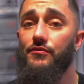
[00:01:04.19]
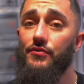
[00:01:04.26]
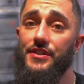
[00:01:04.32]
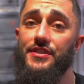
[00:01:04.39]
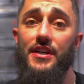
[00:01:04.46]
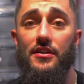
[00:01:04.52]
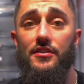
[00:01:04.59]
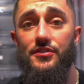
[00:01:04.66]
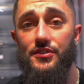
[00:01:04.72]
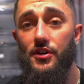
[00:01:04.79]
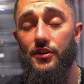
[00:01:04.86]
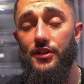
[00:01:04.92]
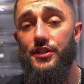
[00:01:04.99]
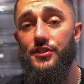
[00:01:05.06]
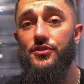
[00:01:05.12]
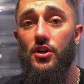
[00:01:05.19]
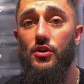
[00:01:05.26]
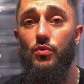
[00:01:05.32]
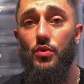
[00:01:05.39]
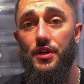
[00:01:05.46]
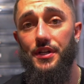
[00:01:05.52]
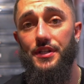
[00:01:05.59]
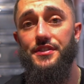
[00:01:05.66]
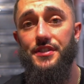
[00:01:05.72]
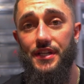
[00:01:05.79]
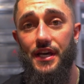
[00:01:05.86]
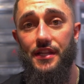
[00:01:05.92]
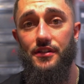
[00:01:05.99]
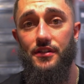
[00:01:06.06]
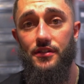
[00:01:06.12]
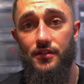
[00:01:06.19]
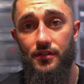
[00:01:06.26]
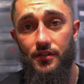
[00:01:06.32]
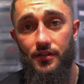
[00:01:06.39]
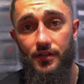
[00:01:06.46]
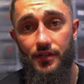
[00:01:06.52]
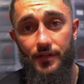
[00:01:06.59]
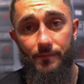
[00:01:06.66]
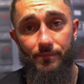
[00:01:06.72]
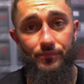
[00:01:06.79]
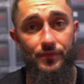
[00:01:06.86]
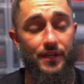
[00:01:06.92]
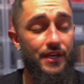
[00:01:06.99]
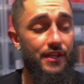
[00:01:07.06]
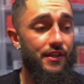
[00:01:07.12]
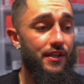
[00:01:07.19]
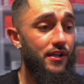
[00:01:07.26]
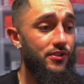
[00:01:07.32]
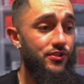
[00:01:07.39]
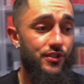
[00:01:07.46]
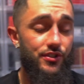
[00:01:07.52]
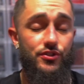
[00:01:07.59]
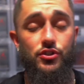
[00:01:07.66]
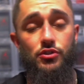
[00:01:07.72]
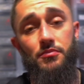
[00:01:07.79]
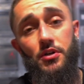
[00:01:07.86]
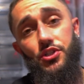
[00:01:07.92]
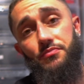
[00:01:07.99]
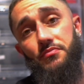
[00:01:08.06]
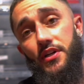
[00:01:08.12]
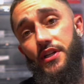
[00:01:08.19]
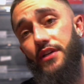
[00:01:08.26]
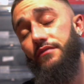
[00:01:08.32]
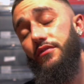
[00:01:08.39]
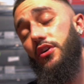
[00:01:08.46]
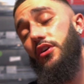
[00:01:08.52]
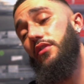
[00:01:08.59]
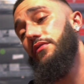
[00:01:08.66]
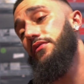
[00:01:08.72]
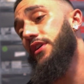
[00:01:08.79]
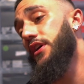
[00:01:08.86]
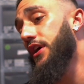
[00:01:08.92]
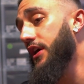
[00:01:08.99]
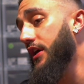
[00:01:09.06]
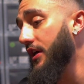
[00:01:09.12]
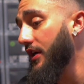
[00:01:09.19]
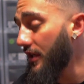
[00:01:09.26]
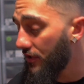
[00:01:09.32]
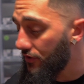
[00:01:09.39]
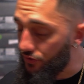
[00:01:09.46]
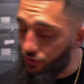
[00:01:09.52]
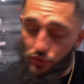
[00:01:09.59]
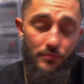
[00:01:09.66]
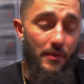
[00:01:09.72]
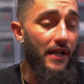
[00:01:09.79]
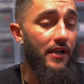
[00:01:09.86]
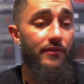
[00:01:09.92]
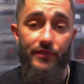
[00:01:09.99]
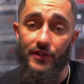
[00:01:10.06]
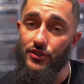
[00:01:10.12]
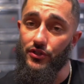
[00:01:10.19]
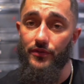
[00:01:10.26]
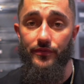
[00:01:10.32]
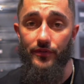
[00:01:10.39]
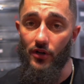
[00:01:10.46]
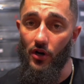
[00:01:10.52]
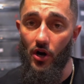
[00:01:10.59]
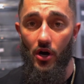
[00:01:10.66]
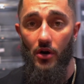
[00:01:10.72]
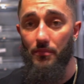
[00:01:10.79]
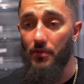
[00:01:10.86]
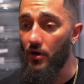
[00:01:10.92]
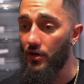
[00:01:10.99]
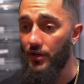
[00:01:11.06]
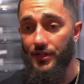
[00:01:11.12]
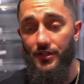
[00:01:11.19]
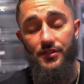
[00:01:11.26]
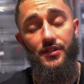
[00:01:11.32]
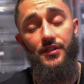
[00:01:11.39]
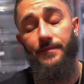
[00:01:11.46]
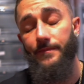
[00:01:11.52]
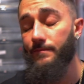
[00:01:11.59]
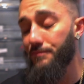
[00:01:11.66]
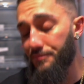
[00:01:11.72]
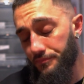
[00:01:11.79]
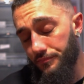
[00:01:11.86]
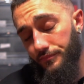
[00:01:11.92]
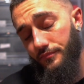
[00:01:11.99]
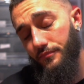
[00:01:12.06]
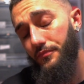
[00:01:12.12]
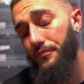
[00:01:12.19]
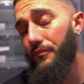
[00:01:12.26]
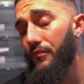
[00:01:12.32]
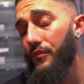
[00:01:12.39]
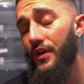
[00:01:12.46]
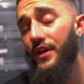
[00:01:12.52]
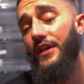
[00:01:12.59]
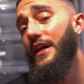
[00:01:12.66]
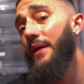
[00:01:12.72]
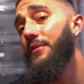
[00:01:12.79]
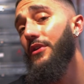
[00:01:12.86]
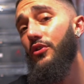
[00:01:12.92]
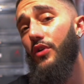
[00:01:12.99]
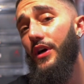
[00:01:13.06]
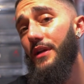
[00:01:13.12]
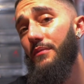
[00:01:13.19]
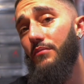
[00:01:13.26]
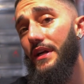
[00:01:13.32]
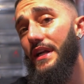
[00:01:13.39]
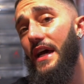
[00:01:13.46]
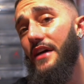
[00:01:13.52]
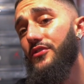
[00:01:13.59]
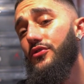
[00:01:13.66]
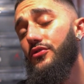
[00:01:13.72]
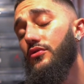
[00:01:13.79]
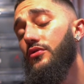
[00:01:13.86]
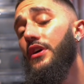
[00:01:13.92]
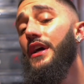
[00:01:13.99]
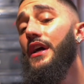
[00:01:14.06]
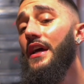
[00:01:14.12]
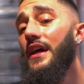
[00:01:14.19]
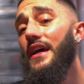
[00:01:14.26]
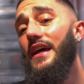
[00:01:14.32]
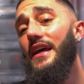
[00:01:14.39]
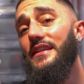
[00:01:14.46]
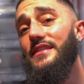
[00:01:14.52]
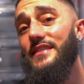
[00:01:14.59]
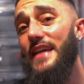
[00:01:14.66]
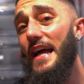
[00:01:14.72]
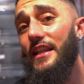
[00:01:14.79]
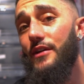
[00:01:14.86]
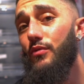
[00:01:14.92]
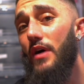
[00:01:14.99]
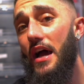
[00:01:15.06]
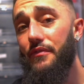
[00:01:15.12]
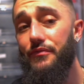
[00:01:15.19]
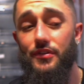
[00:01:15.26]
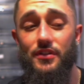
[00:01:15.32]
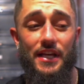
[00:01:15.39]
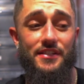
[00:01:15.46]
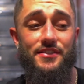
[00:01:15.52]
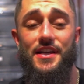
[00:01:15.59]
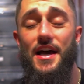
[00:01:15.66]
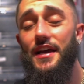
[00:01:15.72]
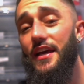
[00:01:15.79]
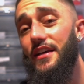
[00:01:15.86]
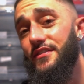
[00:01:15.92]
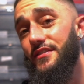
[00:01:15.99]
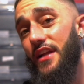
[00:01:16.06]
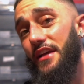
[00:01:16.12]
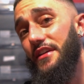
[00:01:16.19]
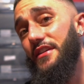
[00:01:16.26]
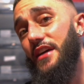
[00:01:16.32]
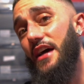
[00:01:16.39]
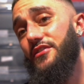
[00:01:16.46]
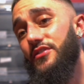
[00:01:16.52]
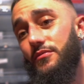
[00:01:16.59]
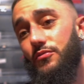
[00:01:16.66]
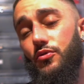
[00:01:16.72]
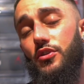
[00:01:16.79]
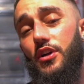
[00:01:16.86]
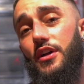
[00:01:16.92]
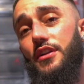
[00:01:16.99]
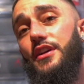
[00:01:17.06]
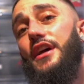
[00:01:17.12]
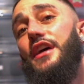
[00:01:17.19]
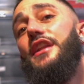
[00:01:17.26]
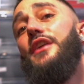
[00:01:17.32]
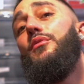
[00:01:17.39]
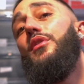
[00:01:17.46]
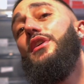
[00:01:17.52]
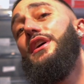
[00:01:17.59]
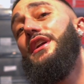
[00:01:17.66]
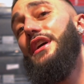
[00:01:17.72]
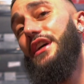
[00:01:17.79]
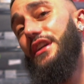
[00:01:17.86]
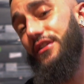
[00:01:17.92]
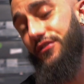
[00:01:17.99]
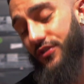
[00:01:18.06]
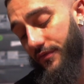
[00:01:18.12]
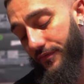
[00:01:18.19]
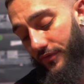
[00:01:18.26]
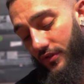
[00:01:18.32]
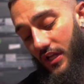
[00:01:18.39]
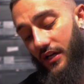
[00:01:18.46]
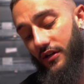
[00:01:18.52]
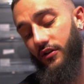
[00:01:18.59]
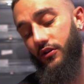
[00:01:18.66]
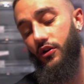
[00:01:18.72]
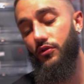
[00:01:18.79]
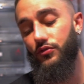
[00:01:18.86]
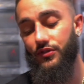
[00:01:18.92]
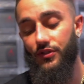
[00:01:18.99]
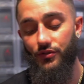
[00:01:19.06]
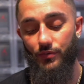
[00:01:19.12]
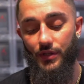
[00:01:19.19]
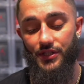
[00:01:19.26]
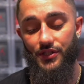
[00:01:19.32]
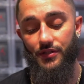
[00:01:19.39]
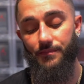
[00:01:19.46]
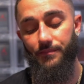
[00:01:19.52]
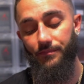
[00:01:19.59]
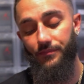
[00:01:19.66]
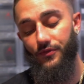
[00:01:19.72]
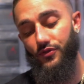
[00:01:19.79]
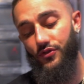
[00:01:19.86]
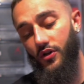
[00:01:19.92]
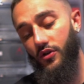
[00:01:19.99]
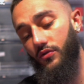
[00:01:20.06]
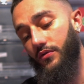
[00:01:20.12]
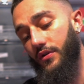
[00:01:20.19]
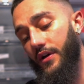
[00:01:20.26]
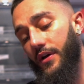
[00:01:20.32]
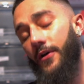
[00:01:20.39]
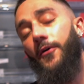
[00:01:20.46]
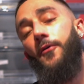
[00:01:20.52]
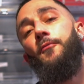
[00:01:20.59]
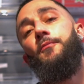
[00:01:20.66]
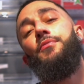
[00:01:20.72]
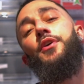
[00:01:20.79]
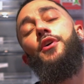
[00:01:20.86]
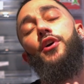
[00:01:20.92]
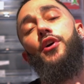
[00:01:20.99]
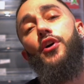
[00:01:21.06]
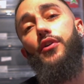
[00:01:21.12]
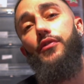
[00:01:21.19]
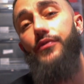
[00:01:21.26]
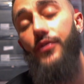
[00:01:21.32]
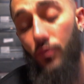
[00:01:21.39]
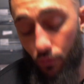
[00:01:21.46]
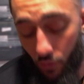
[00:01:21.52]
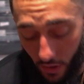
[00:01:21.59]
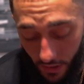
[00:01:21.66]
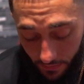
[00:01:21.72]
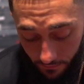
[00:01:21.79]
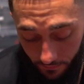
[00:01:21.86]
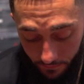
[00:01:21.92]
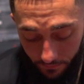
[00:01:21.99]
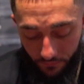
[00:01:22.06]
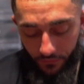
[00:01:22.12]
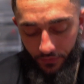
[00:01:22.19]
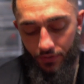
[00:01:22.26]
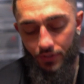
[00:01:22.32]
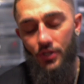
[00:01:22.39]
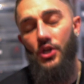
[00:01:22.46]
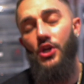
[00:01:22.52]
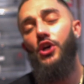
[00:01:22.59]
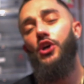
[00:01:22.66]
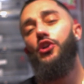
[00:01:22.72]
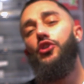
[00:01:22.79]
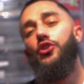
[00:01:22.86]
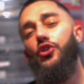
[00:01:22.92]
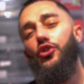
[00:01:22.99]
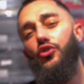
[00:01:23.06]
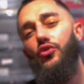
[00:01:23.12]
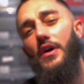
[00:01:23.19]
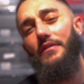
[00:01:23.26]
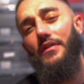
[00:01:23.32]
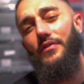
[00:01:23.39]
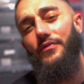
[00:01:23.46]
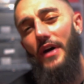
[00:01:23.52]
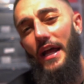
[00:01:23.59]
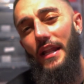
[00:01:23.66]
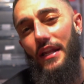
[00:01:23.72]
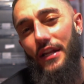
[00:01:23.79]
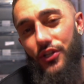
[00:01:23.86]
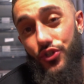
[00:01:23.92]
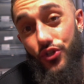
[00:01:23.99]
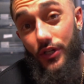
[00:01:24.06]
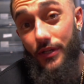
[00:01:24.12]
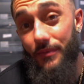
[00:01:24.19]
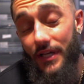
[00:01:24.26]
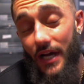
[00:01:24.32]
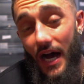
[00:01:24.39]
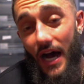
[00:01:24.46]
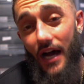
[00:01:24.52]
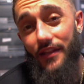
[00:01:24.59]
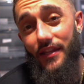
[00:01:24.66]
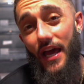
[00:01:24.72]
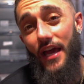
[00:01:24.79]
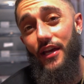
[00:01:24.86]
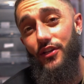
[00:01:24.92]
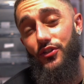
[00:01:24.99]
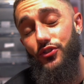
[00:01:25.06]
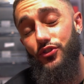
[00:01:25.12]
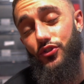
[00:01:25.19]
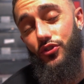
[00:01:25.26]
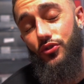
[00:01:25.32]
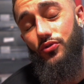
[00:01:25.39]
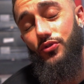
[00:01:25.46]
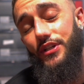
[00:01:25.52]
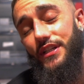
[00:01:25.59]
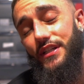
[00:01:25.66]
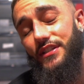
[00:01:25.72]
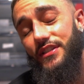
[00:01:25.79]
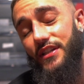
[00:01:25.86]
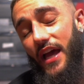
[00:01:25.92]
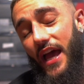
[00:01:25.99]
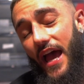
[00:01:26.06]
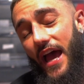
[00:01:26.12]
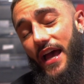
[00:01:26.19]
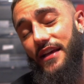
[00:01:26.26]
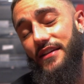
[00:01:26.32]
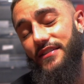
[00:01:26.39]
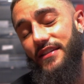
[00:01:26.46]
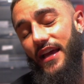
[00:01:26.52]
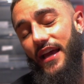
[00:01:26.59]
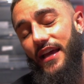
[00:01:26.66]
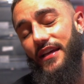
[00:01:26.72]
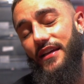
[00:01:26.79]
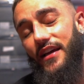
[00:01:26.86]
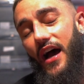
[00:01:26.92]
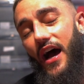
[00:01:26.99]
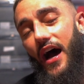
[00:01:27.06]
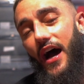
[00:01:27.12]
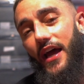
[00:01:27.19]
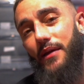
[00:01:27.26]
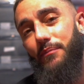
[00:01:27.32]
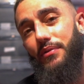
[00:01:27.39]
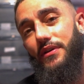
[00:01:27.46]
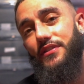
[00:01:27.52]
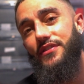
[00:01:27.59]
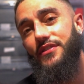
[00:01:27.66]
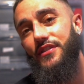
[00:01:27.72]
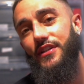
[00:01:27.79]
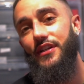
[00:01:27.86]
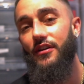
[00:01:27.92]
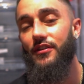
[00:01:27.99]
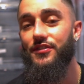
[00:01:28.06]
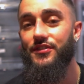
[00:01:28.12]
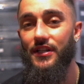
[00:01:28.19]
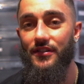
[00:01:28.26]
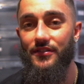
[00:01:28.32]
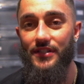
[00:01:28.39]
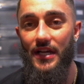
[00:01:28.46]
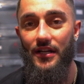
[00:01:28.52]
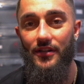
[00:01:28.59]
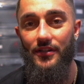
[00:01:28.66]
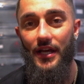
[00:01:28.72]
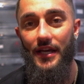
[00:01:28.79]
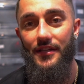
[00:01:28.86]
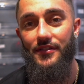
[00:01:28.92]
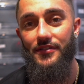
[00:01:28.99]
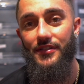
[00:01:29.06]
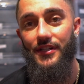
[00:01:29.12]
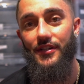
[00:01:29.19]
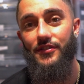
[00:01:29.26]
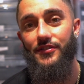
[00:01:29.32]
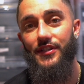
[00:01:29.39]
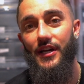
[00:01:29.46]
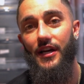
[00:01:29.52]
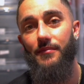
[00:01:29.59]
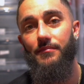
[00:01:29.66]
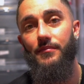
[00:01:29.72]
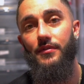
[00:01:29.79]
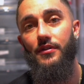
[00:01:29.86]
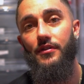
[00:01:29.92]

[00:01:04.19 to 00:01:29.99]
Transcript: and resellers are going to start working together. There's just too much money involved. It's too beneficial for all parties. And I'm going to go ahead and break down to you exactly why I feel like Stockx and Nike got something going on. And then we're going to get into the Footlocker and GOAT situation. So, for one, do you ever find it extremely odd that as soon as a hype sneaker sells out on Nike sneakers app,